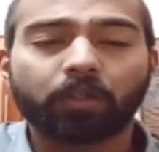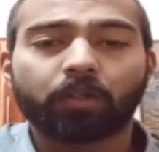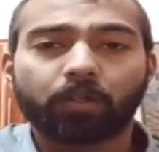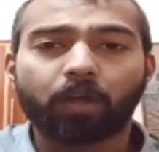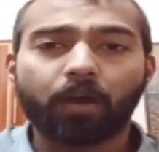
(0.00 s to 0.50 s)

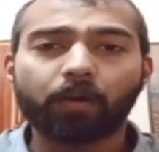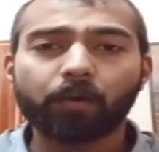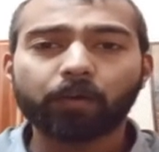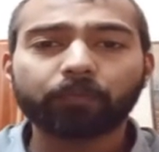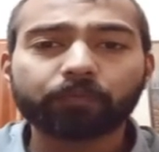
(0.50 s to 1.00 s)

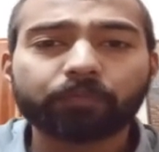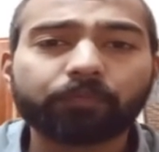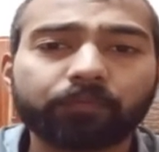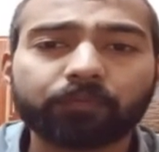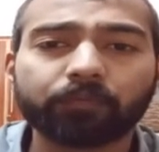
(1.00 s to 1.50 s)
Now
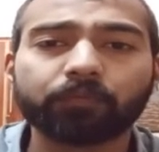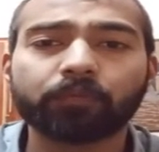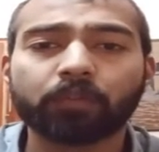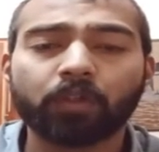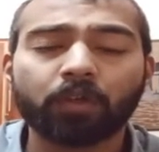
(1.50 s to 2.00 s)

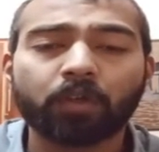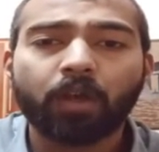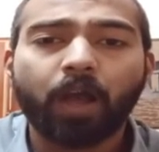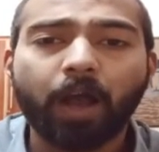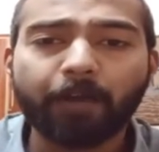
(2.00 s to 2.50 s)
I